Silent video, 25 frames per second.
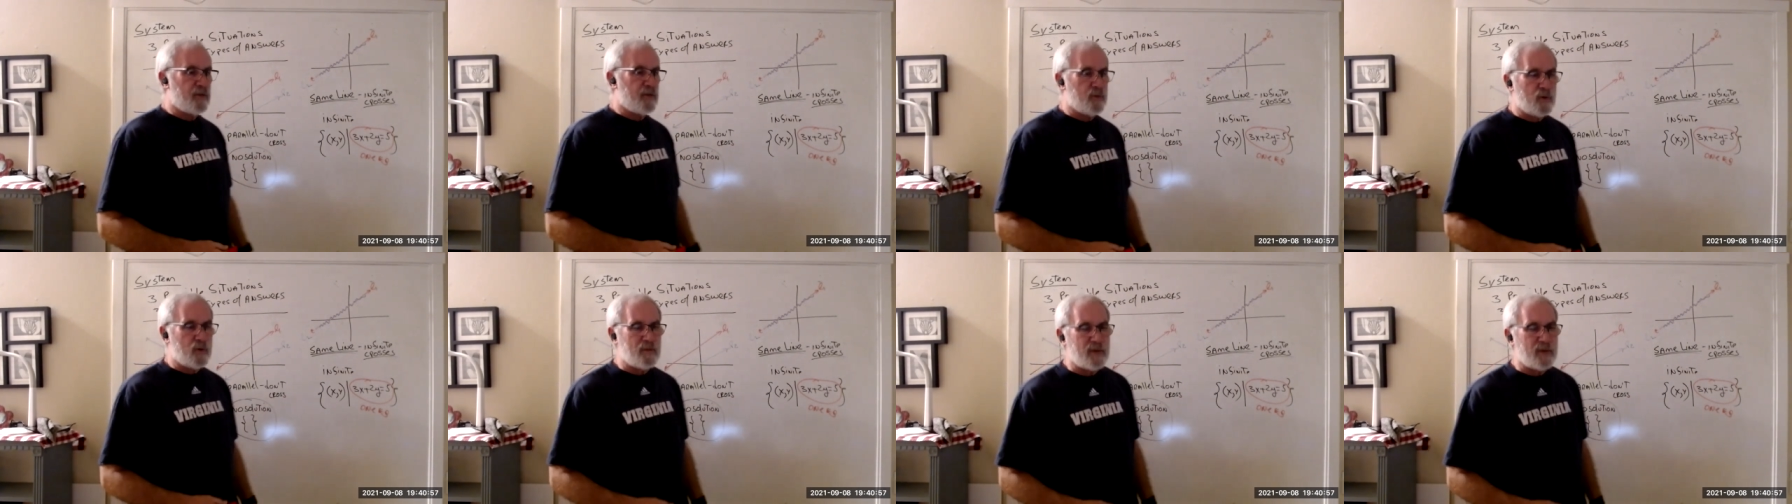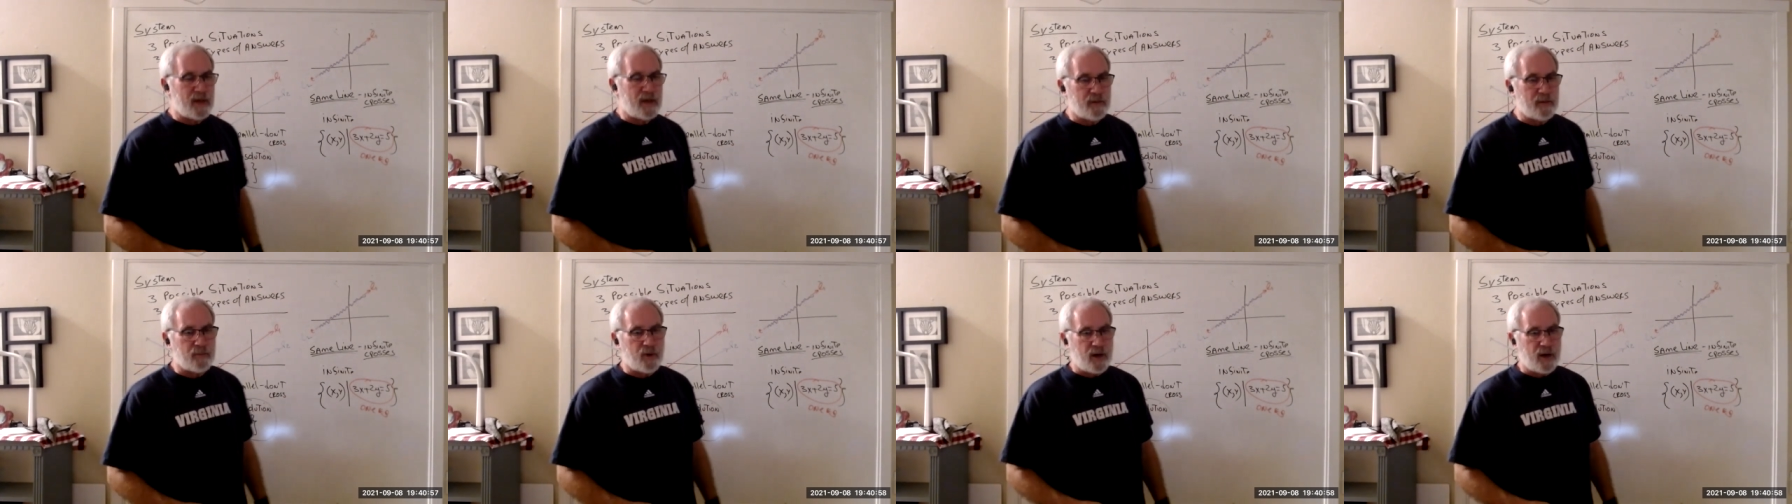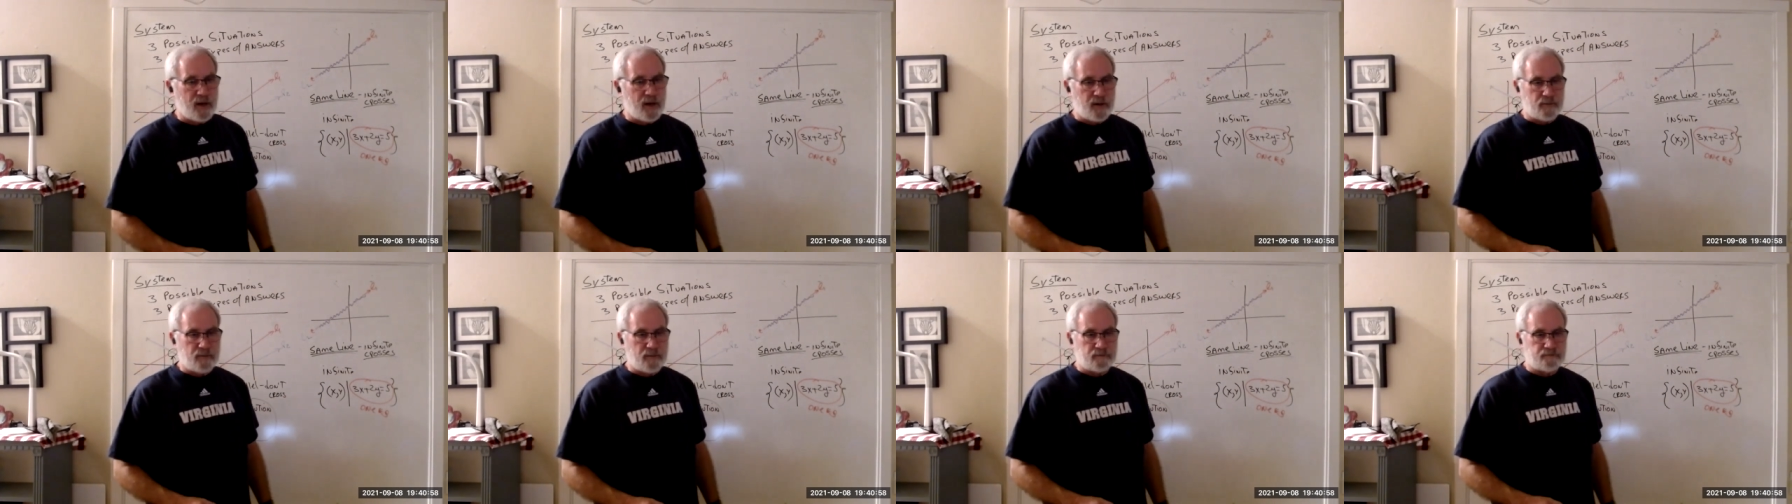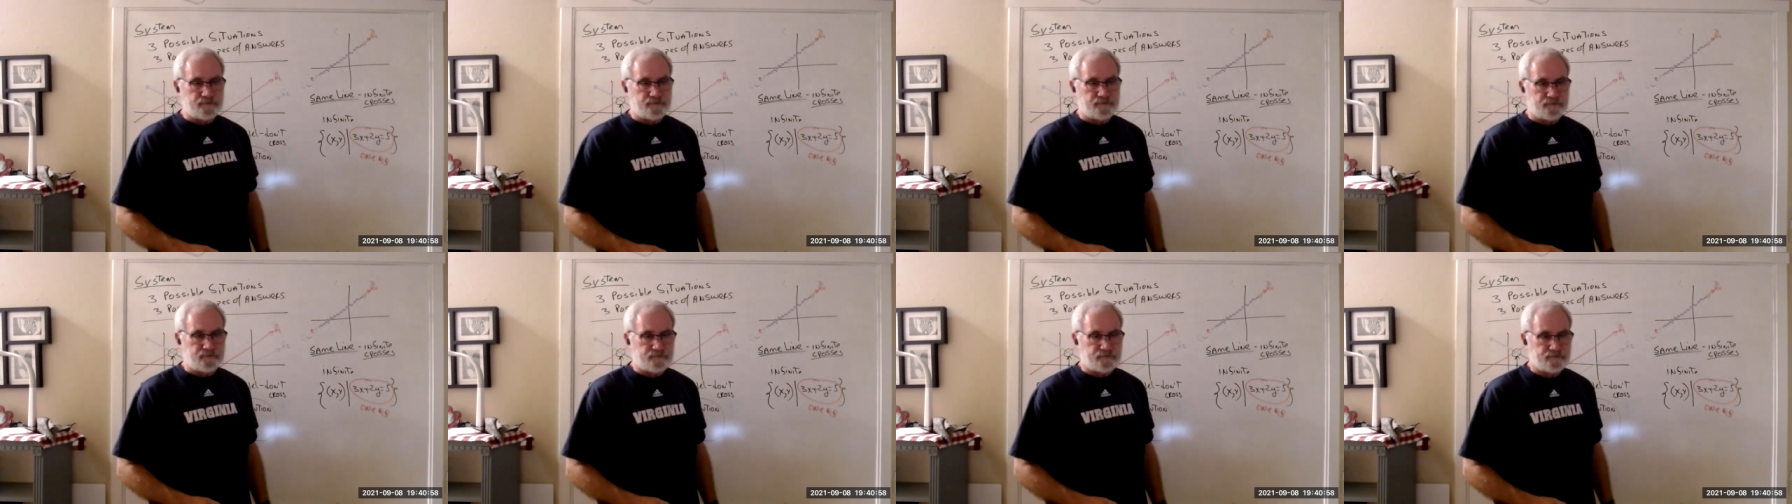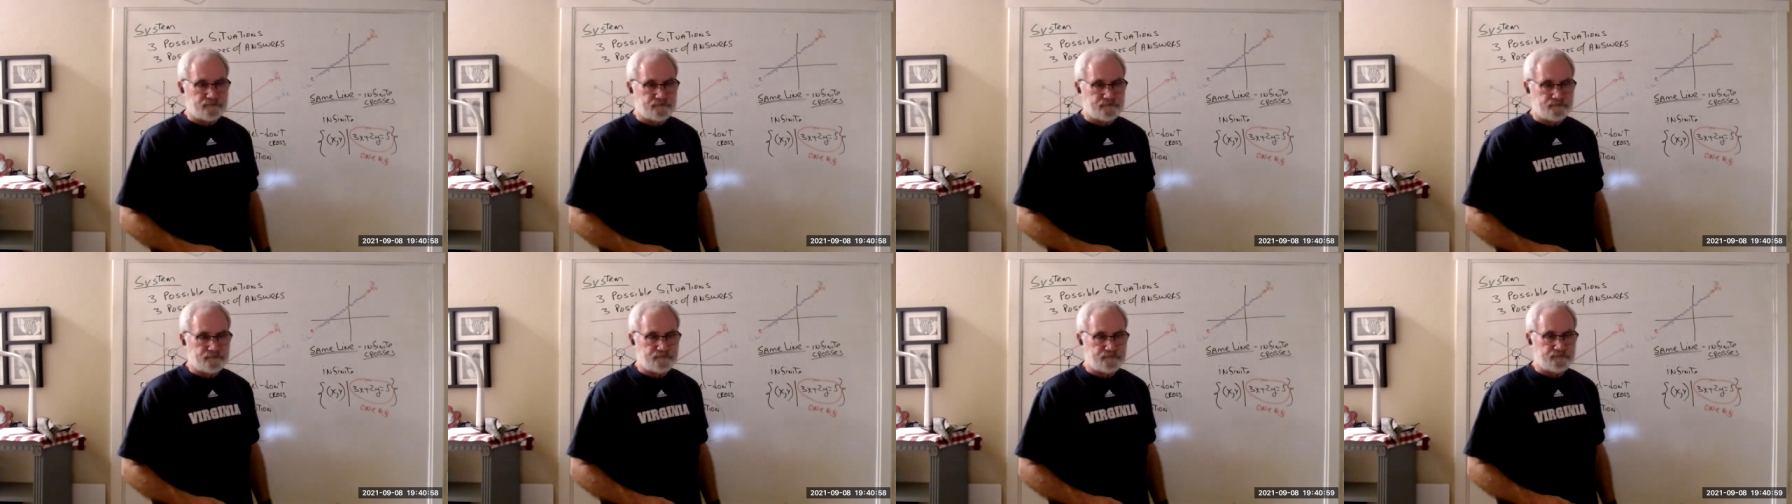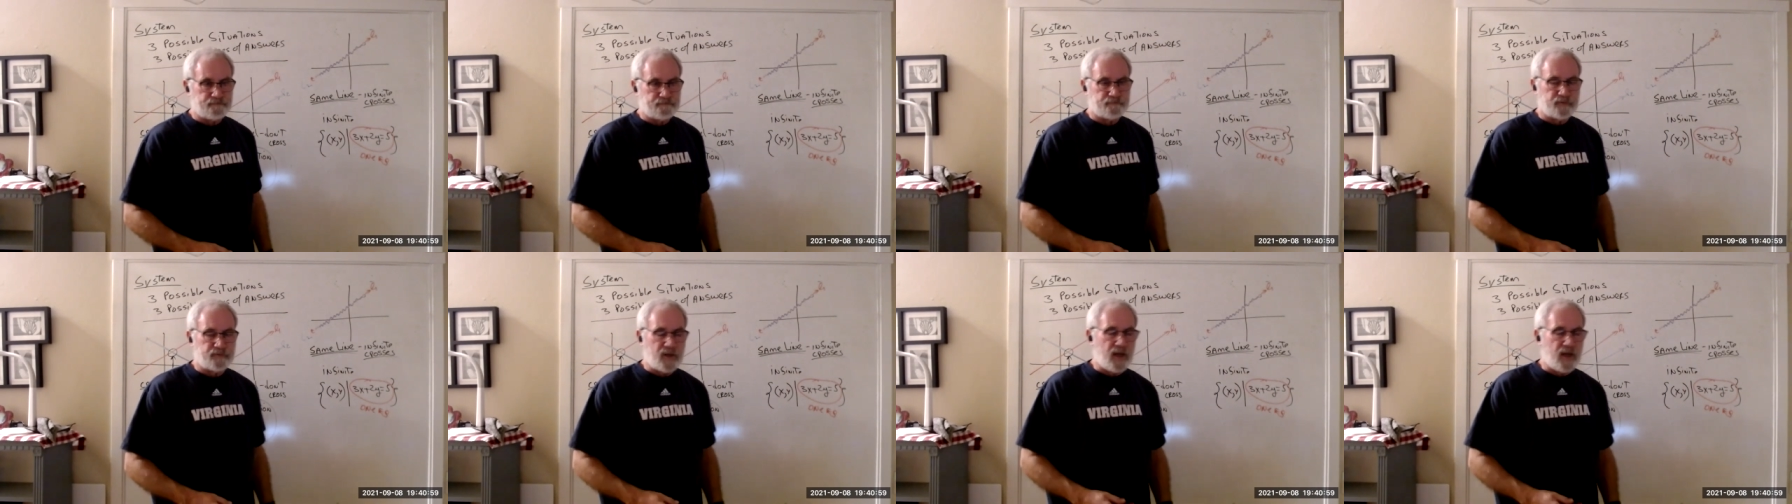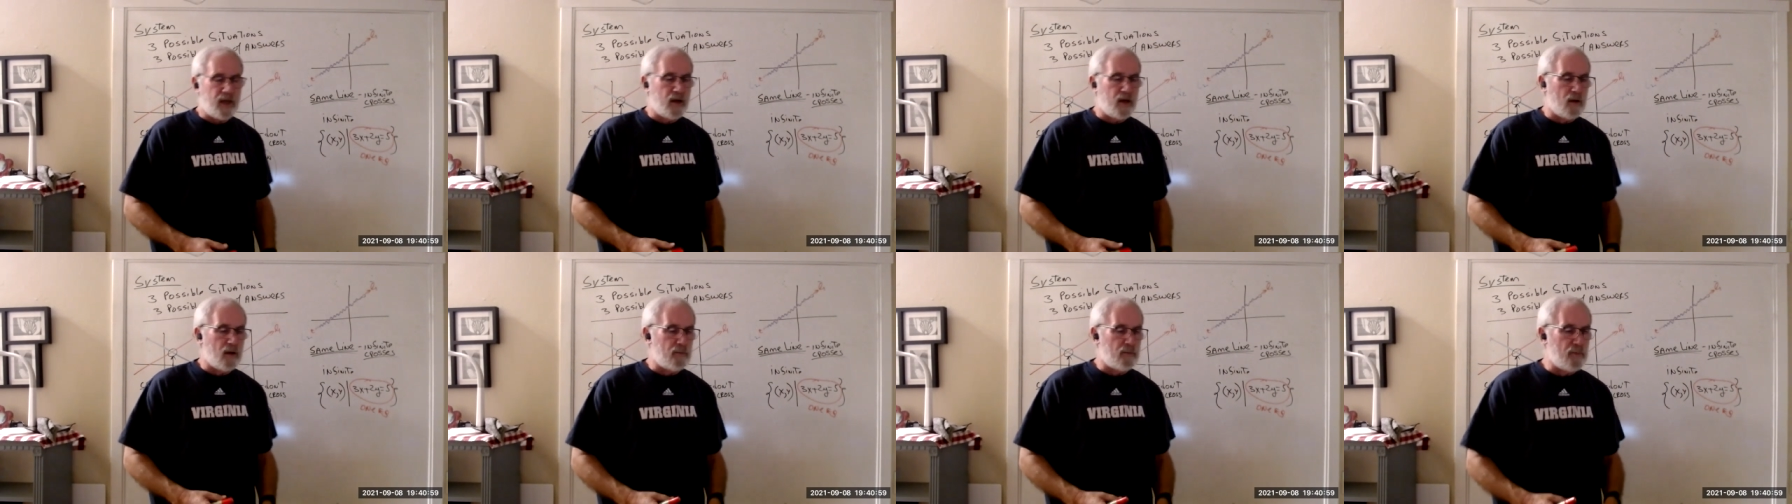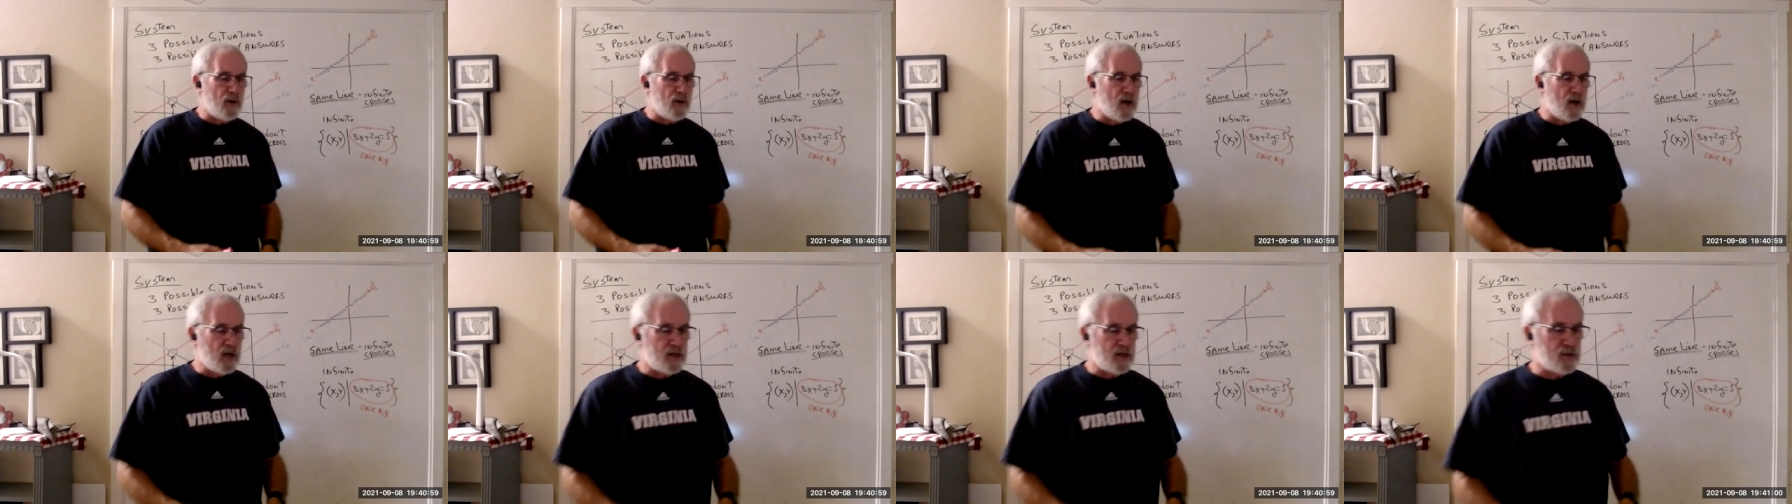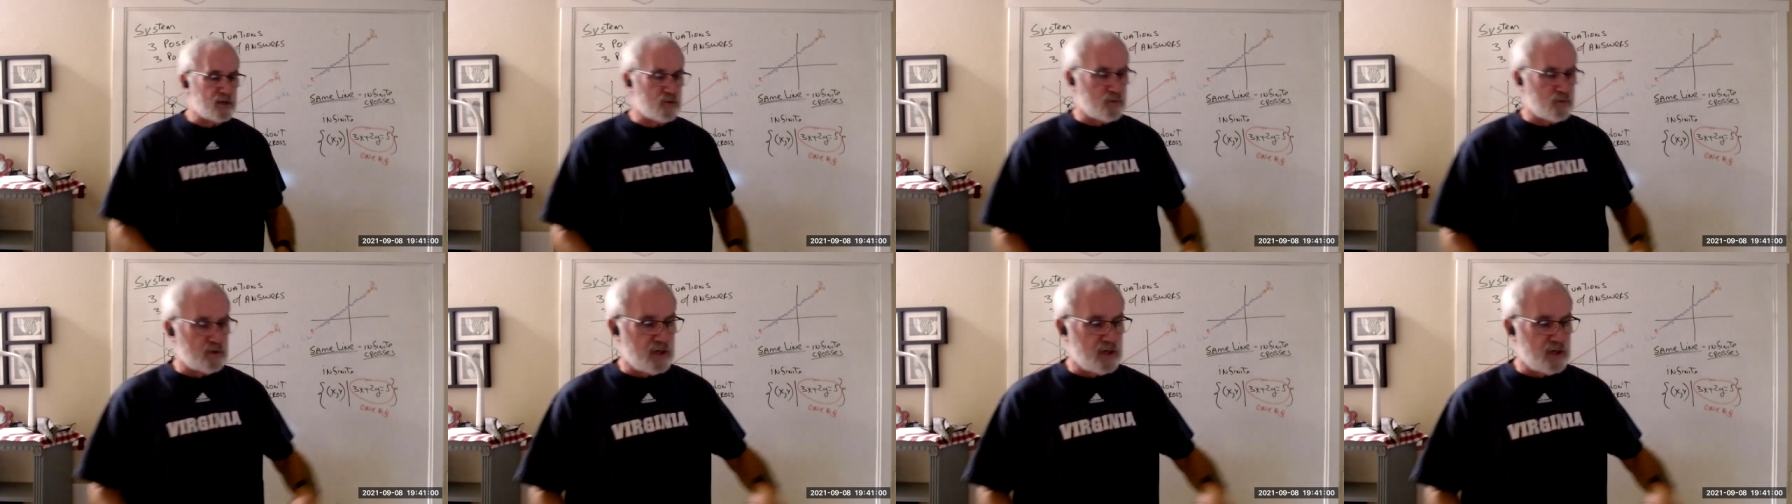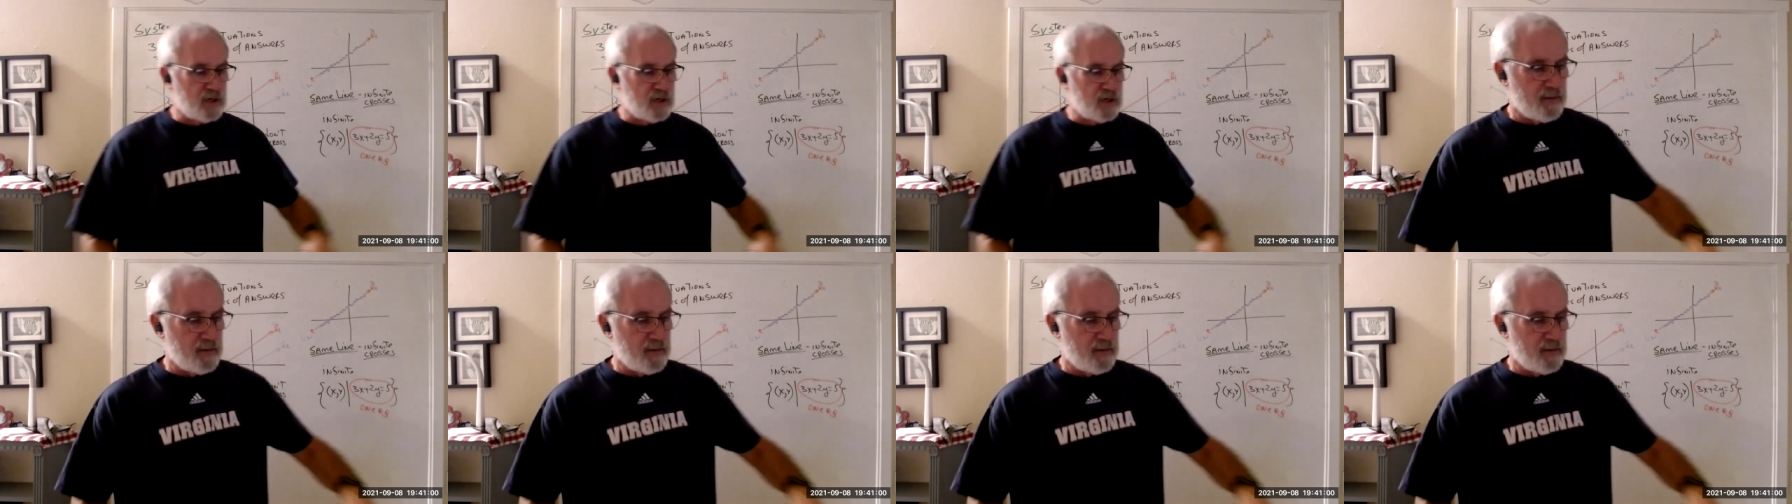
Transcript: three minute break. Okay, I'll pause. We'll take